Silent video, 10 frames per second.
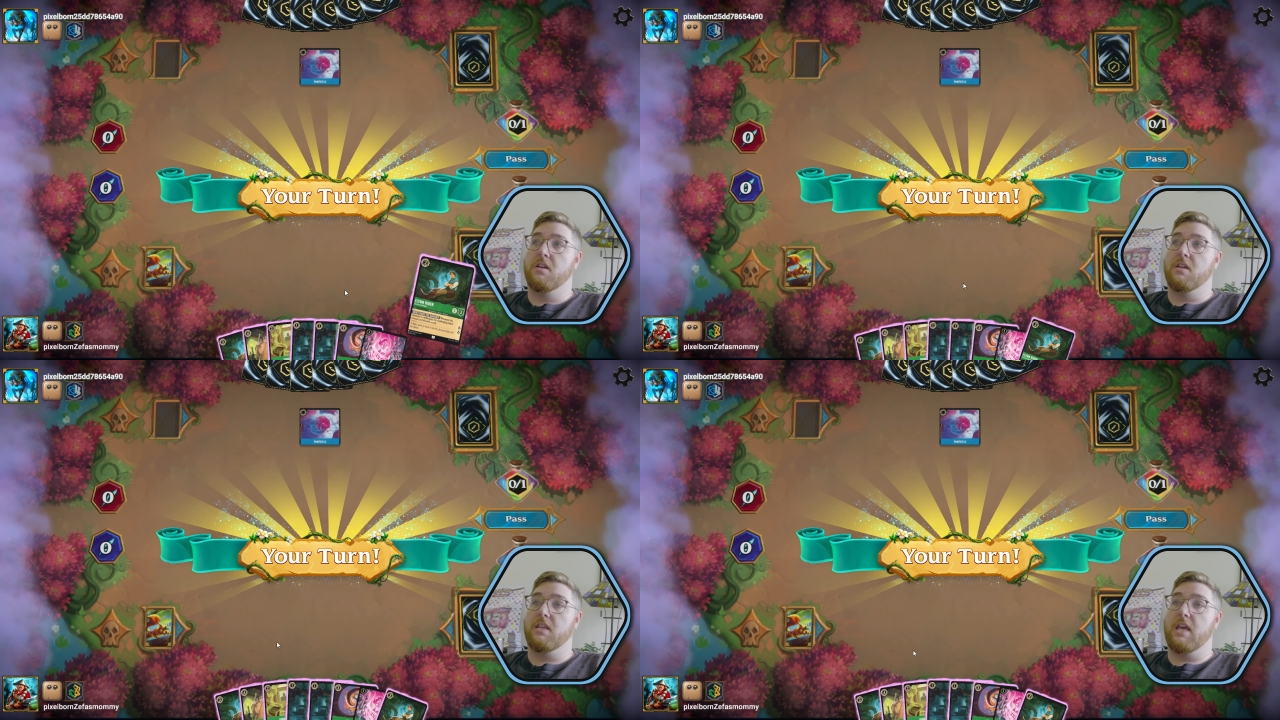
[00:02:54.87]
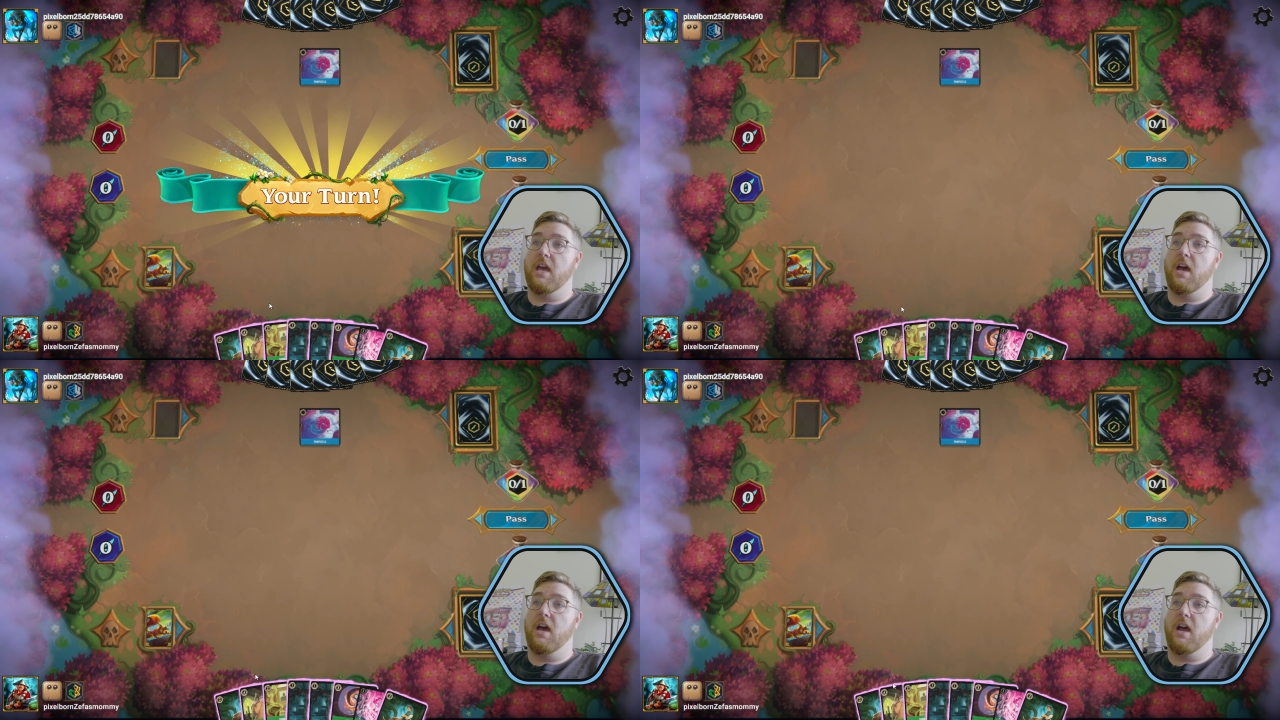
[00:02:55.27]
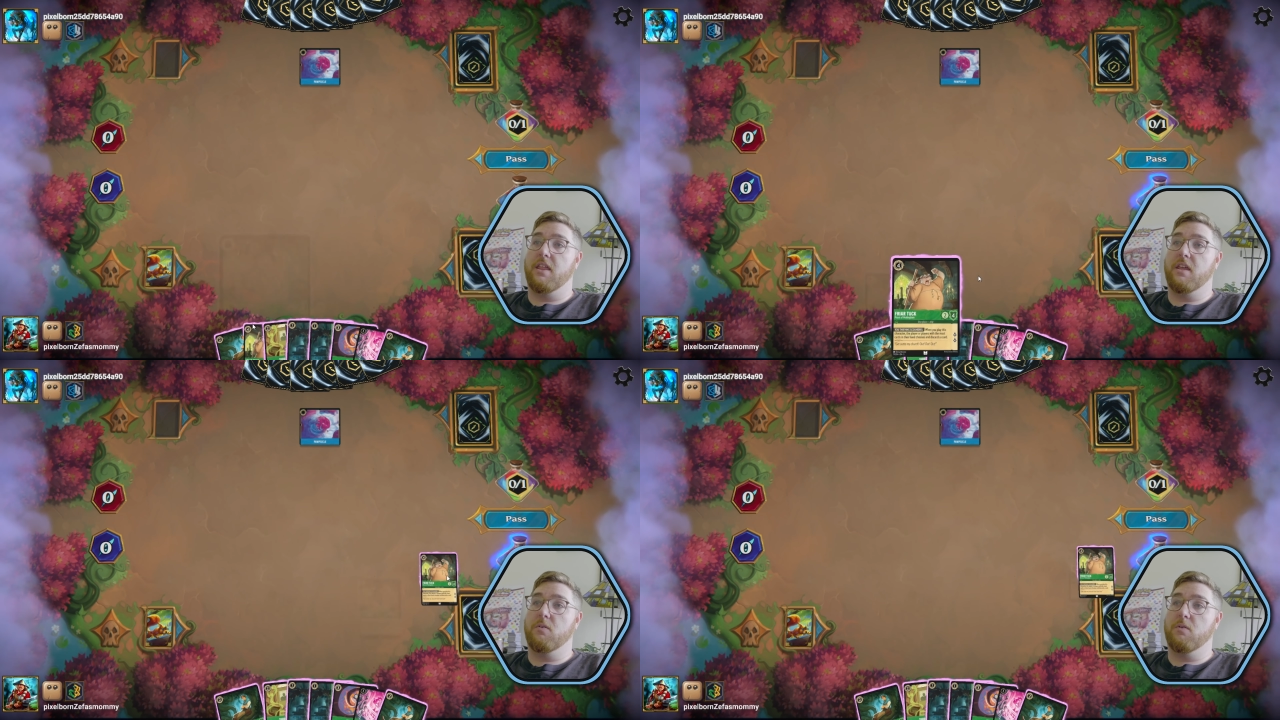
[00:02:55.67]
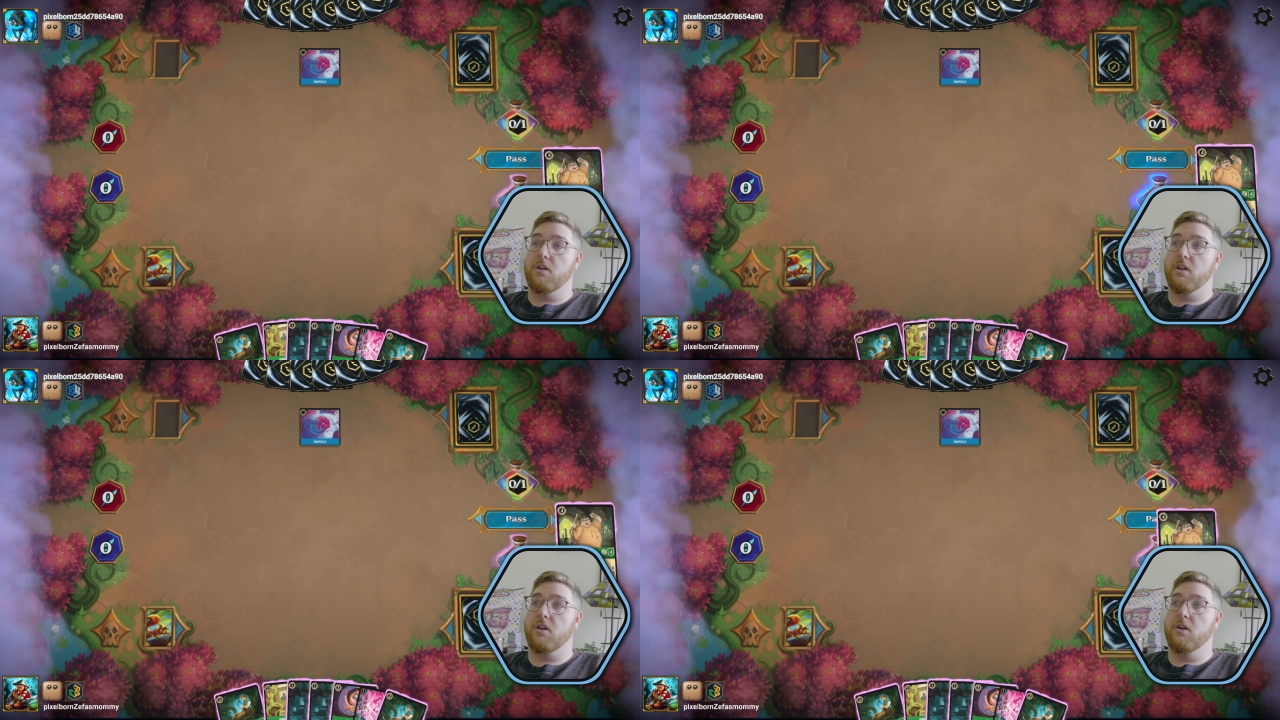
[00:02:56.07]
Yeah, I think we're
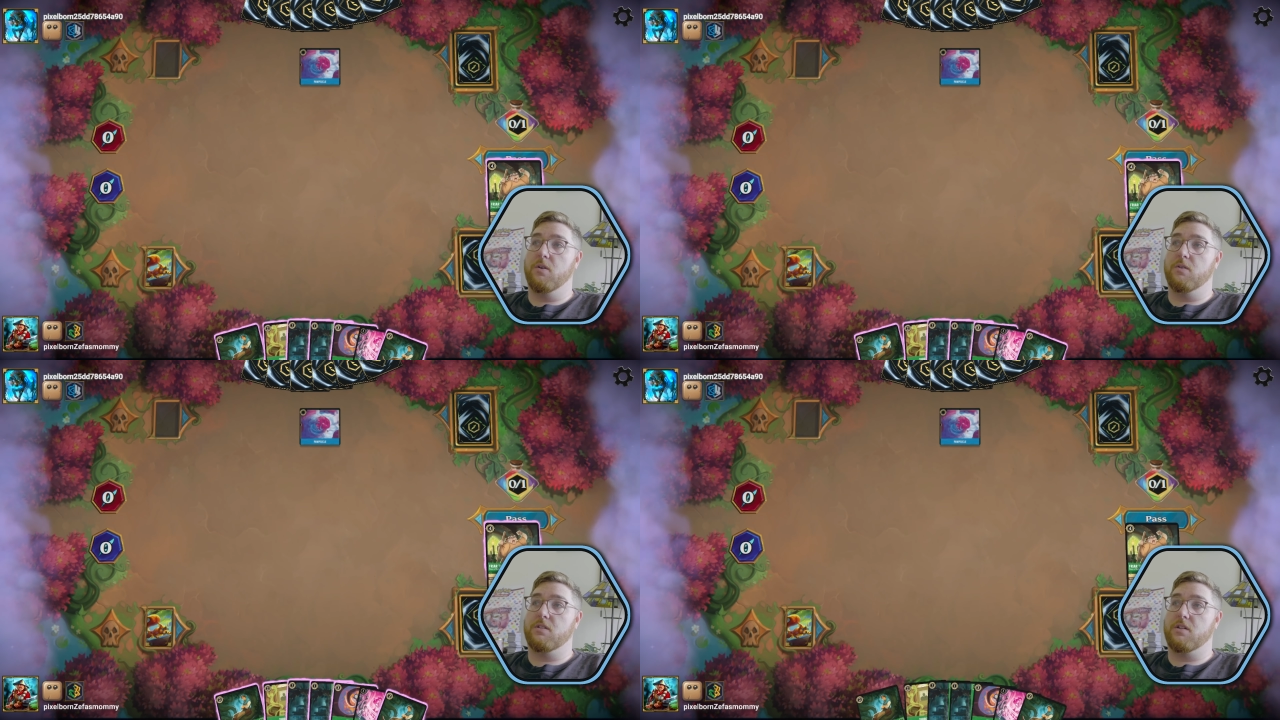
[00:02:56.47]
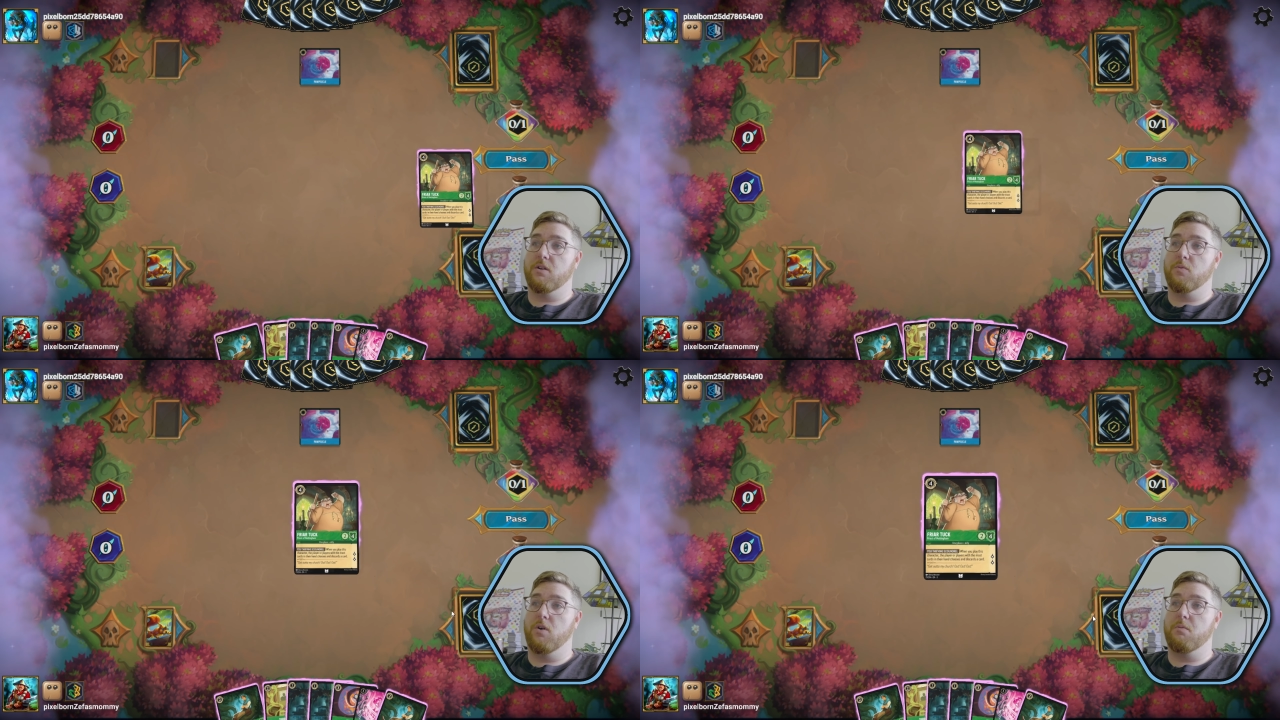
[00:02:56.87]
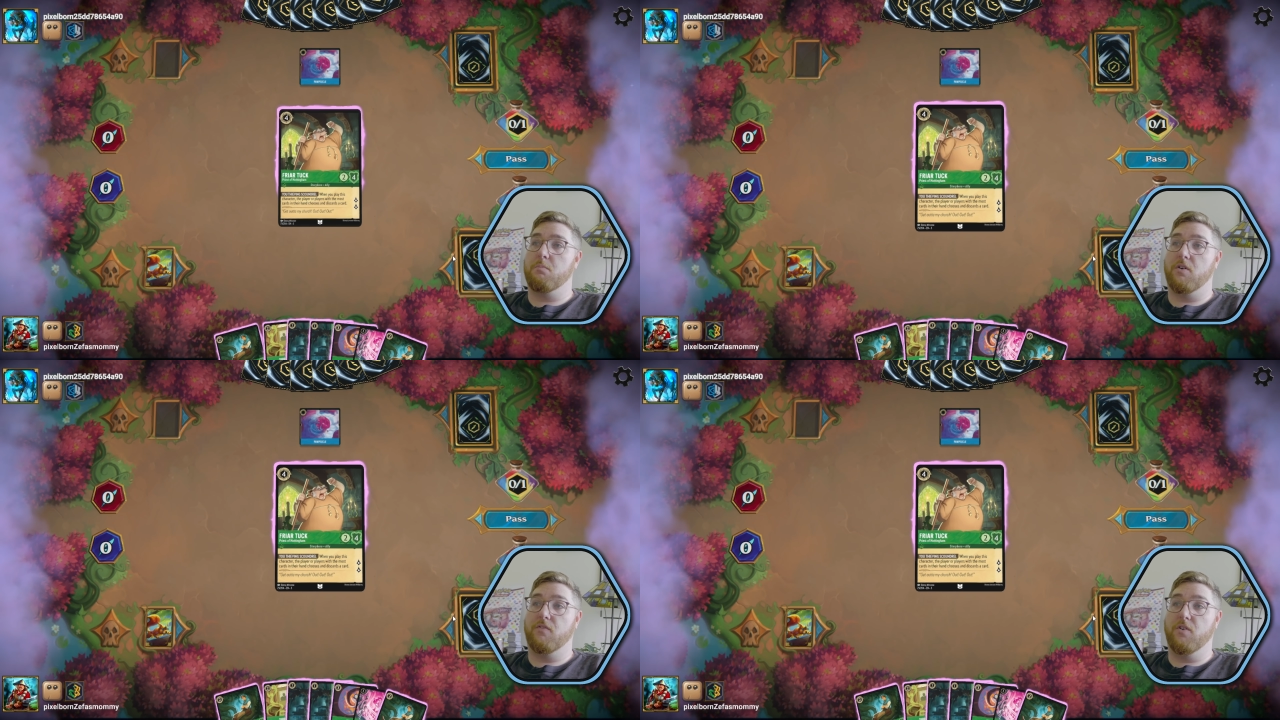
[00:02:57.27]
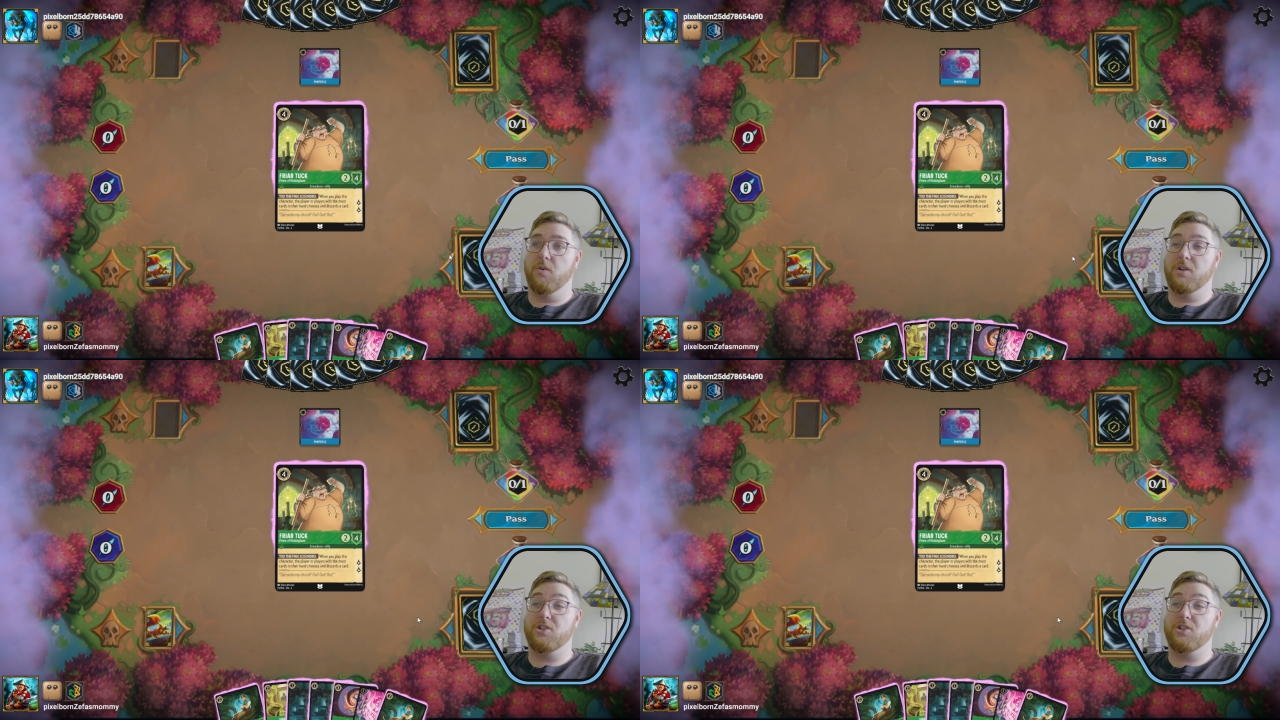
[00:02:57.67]
going to go turn 1 Merfolk,